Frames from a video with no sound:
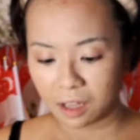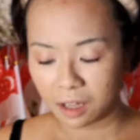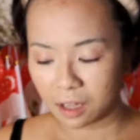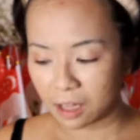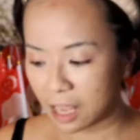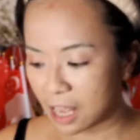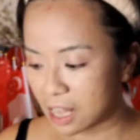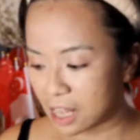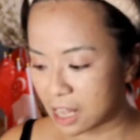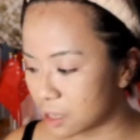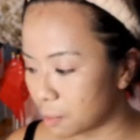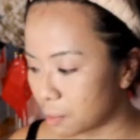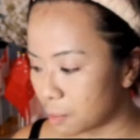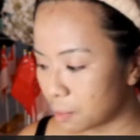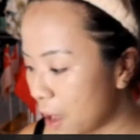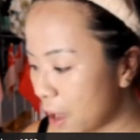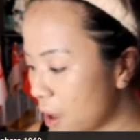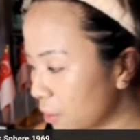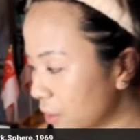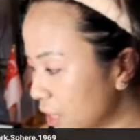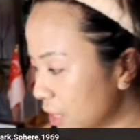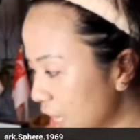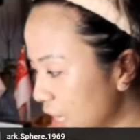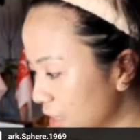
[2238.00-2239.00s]
That's
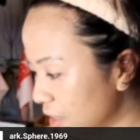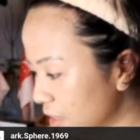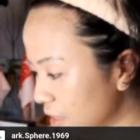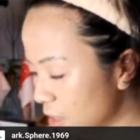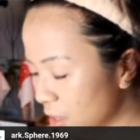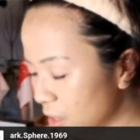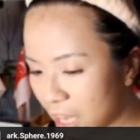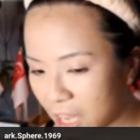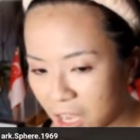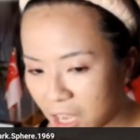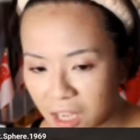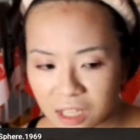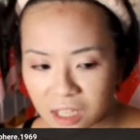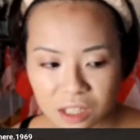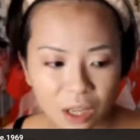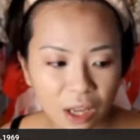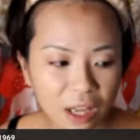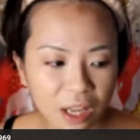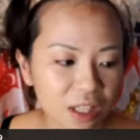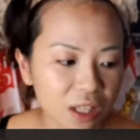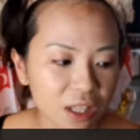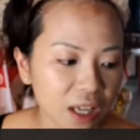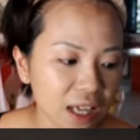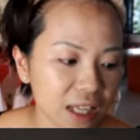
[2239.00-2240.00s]
about it. Okay, so
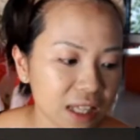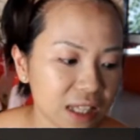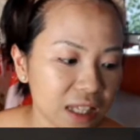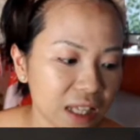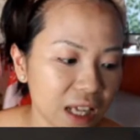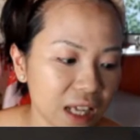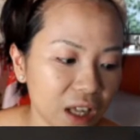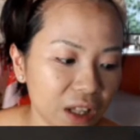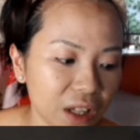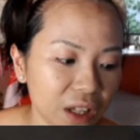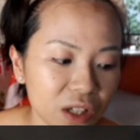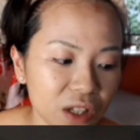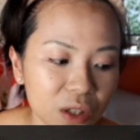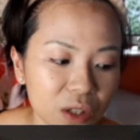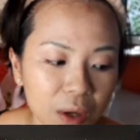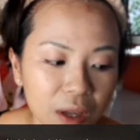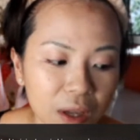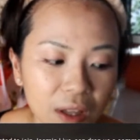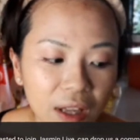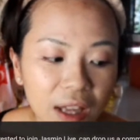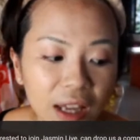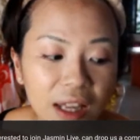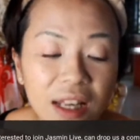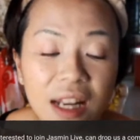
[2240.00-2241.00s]
as you can see on the screen,
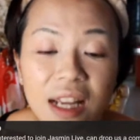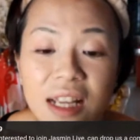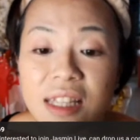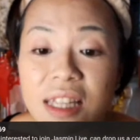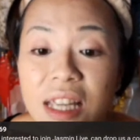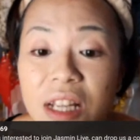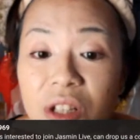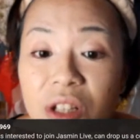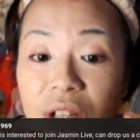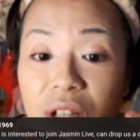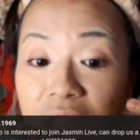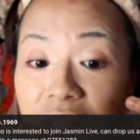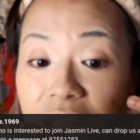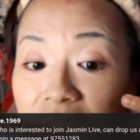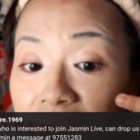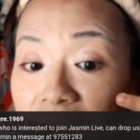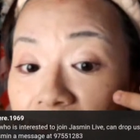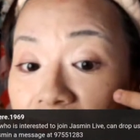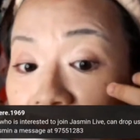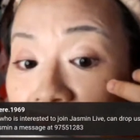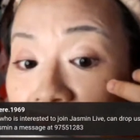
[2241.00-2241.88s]
okay, there's actually,